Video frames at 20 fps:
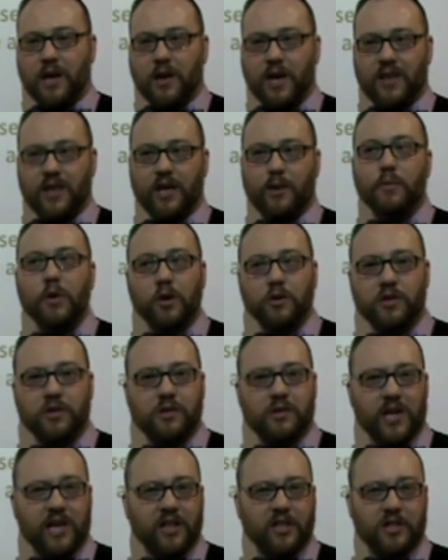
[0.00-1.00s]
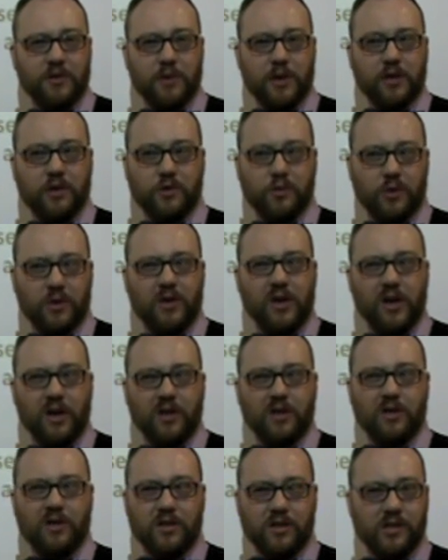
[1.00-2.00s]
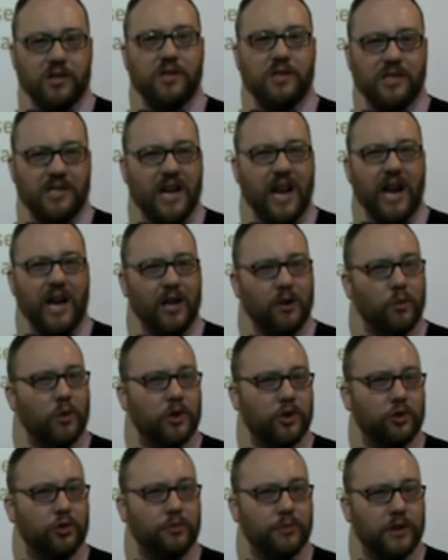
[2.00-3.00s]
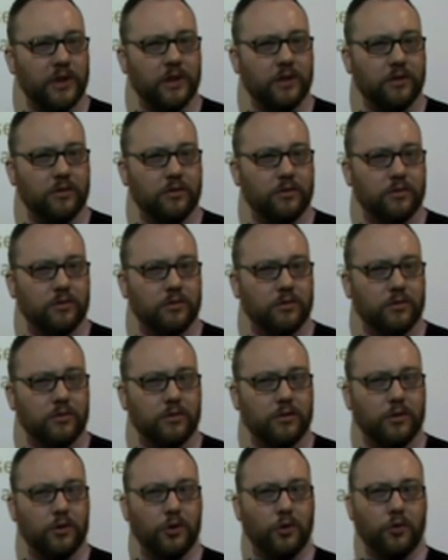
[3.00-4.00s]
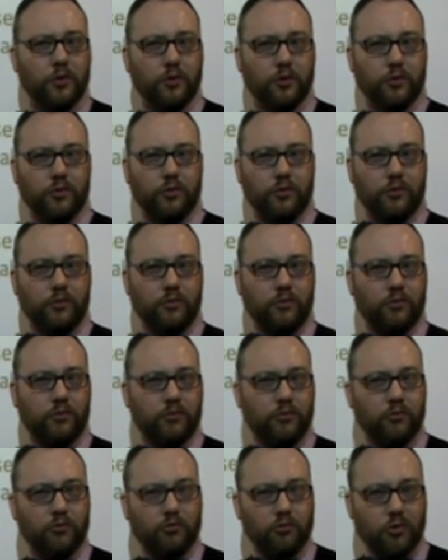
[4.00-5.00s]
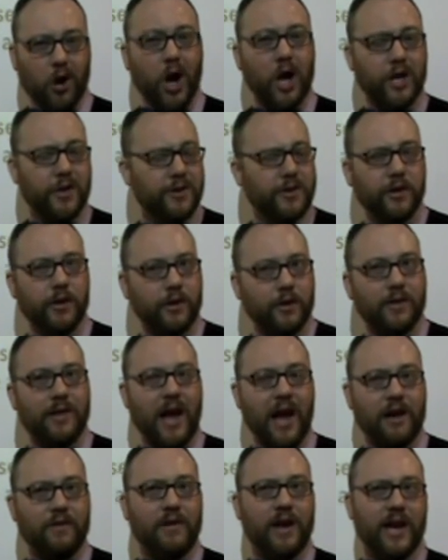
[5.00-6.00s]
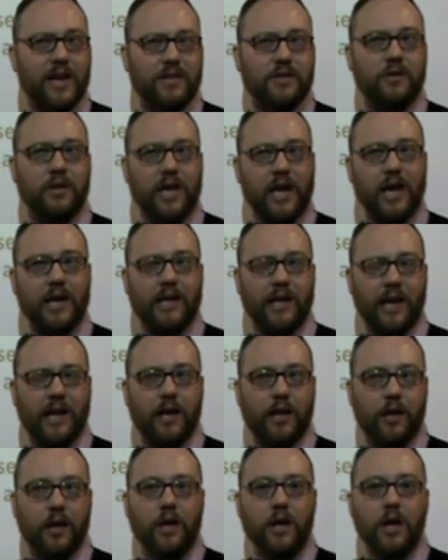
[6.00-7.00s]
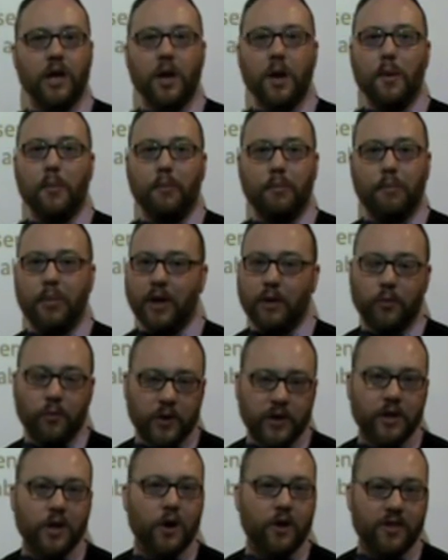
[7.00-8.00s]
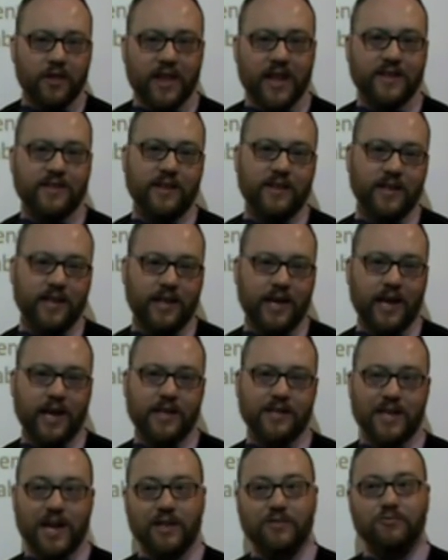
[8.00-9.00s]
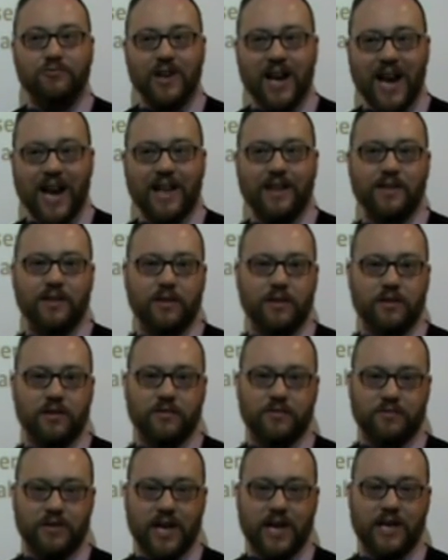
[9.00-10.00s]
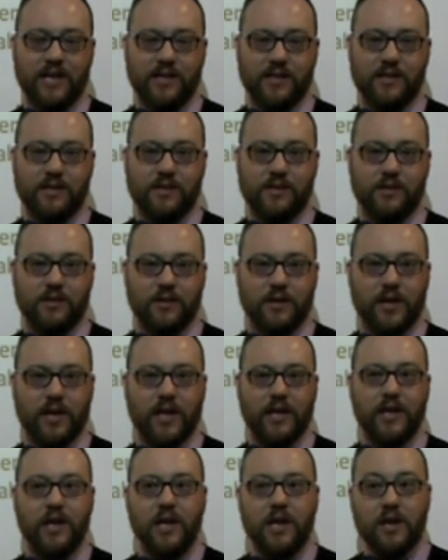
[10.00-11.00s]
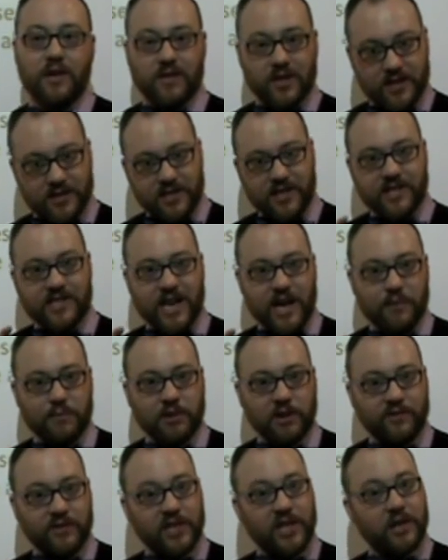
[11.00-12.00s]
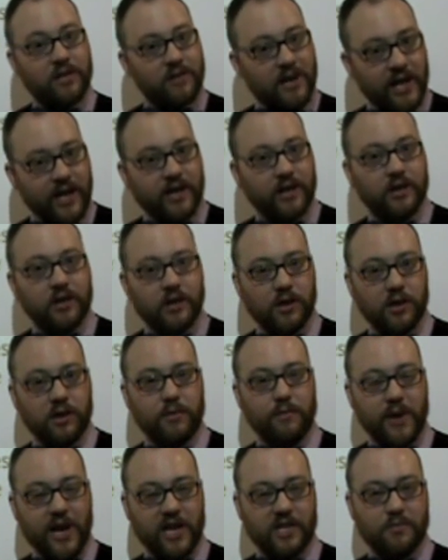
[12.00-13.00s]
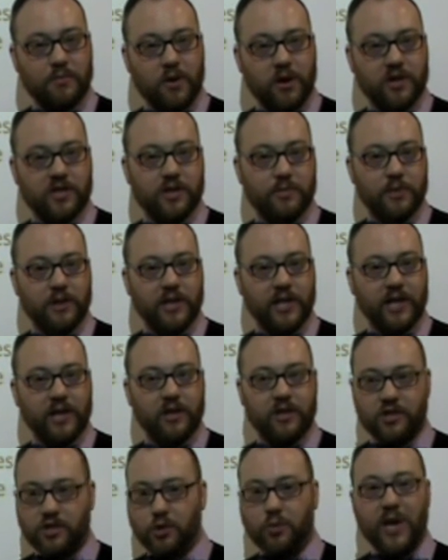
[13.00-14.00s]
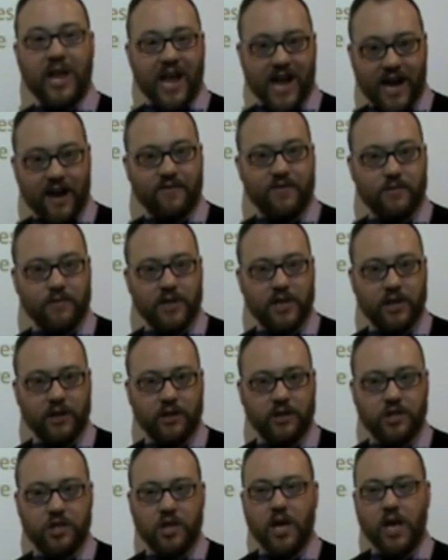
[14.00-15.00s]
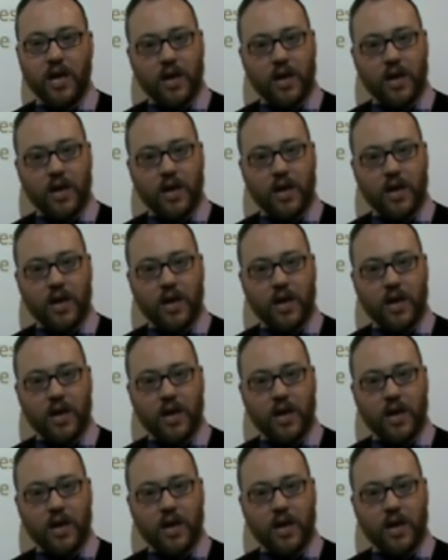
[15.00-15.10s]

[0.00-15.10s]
I think most English speakers would understand what you mean. You runned that race, okay, I get it. But we know that that's not the case. I ran the race, all right? There's an example of an irregular past participle in English. So we have them in English.